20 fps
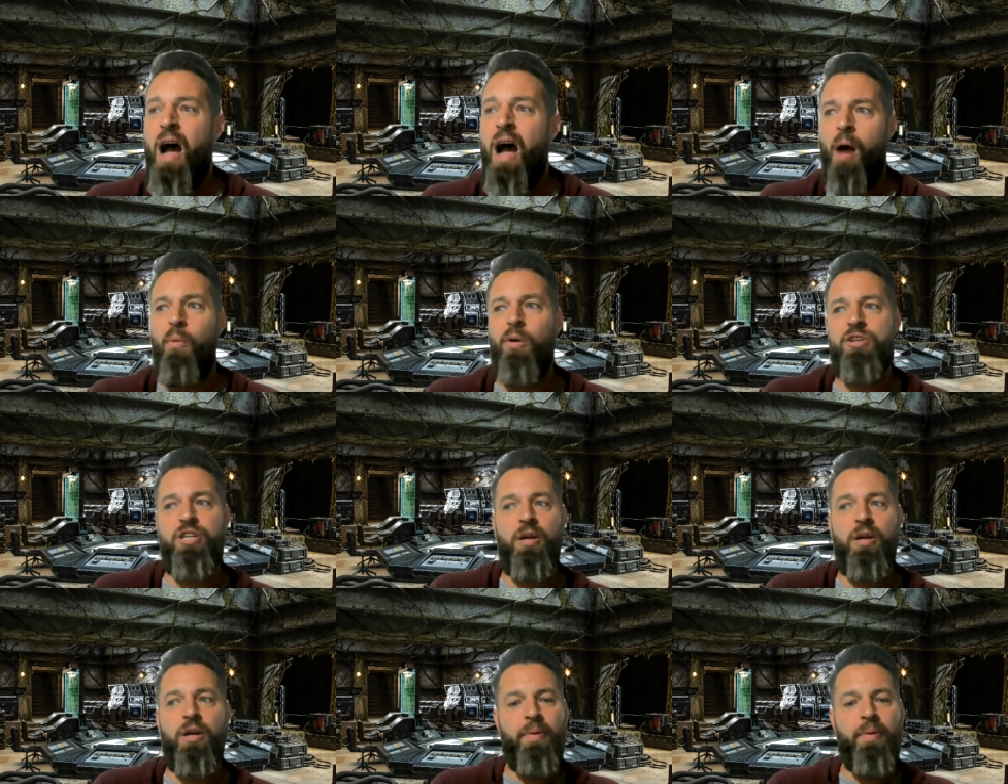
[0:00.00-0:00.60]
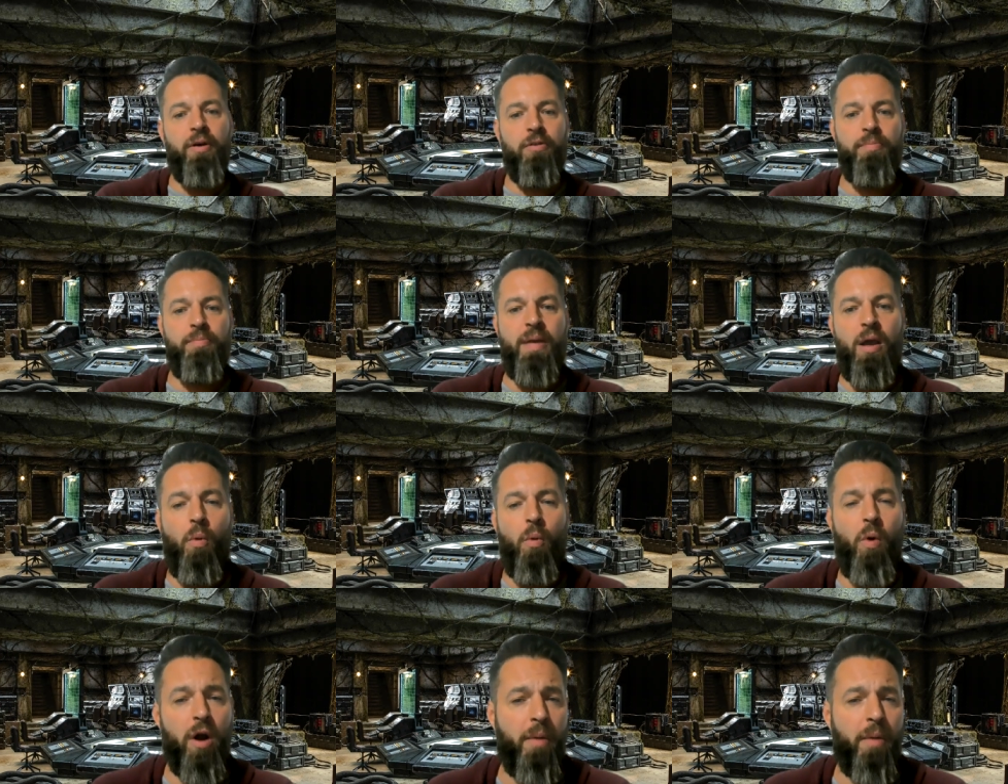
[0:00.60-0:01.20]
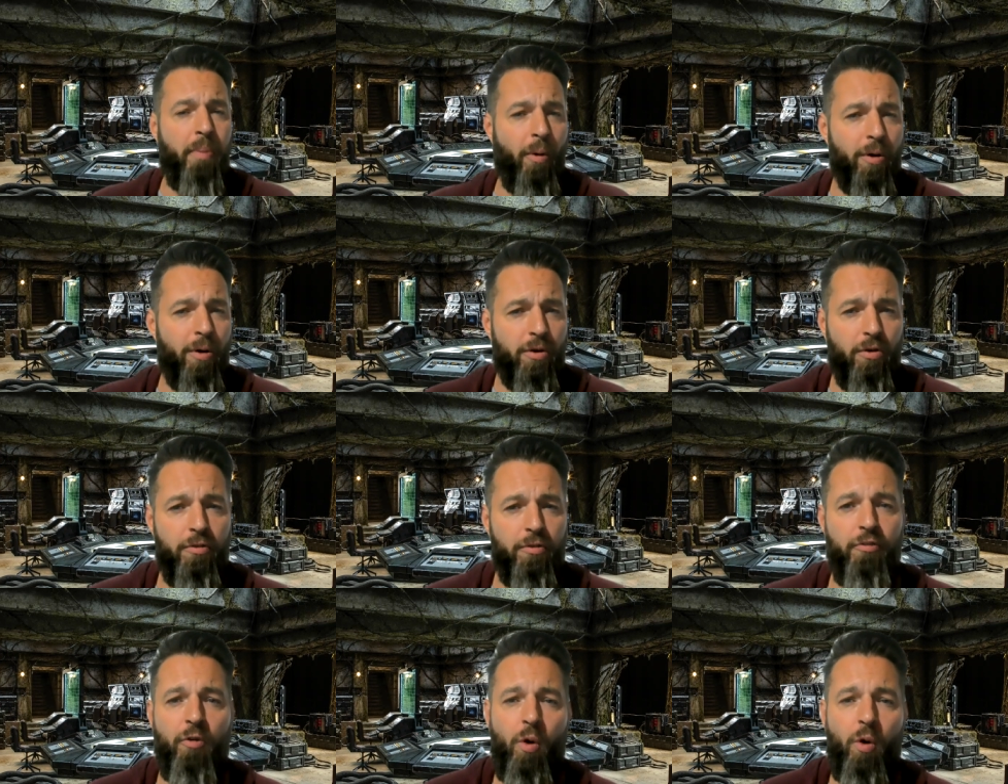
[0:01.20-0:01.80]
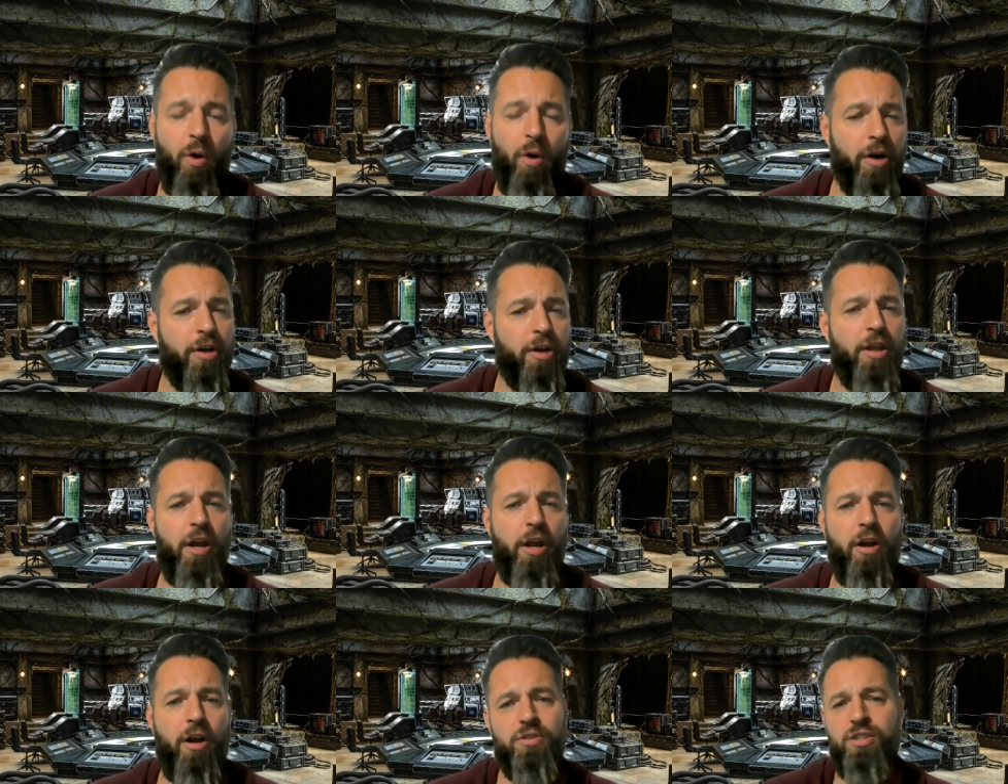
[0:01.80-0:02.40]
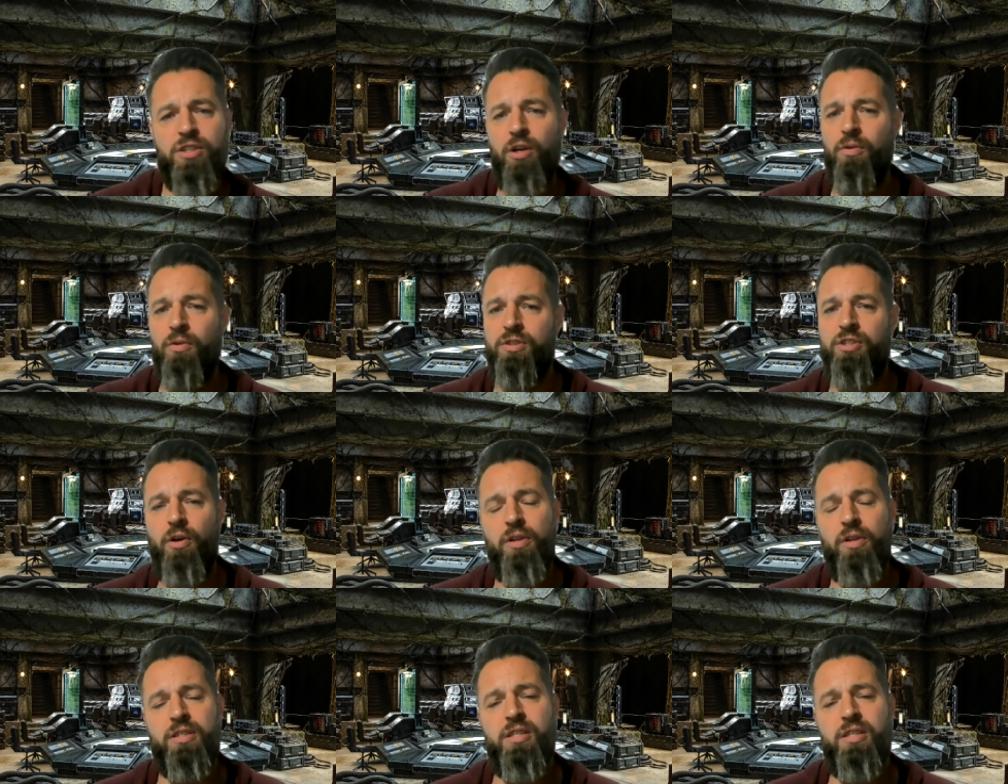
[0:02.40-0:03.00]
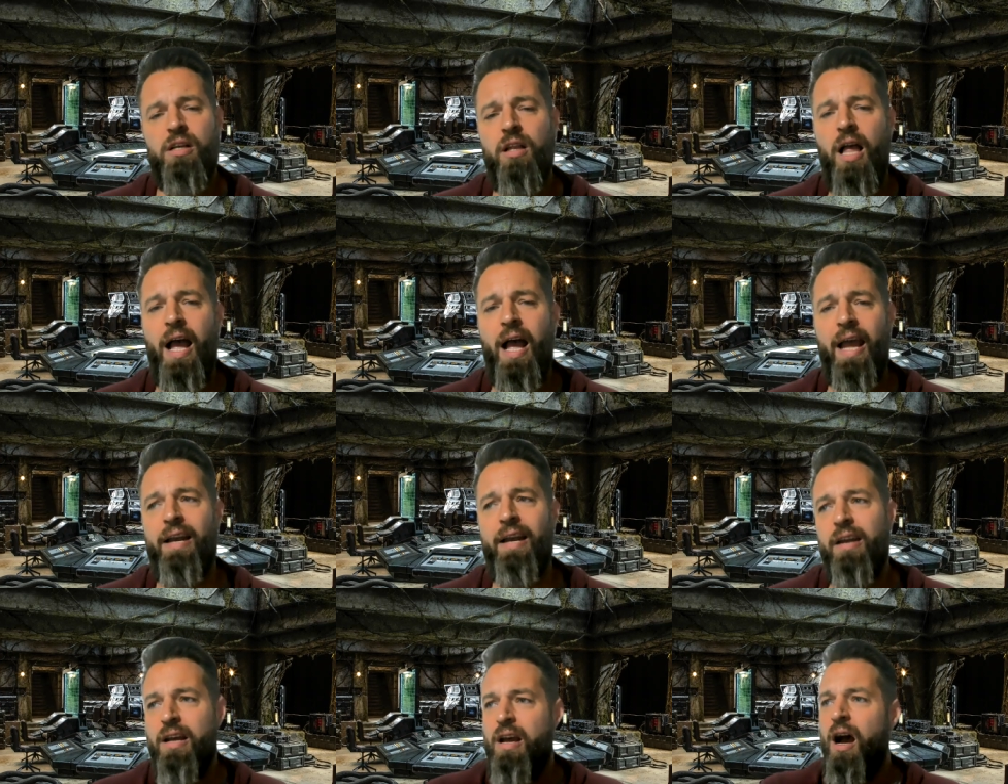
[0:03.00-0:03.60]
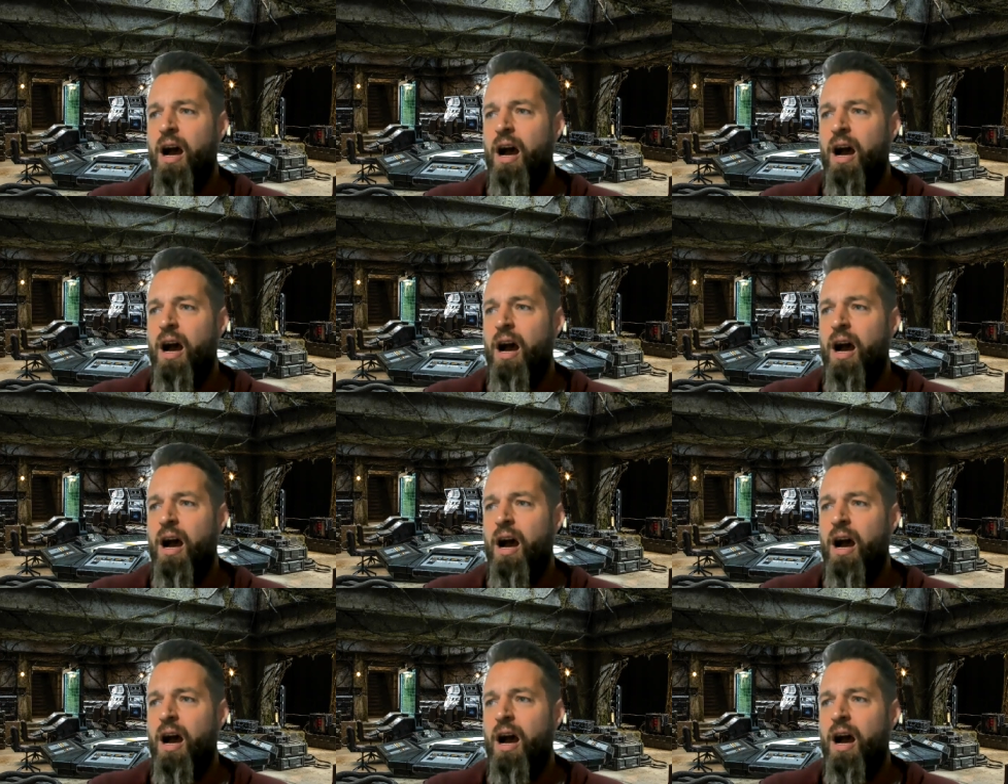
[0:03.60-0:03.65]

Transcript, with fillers: I want you to build me a work portal for you know so and so that's a client,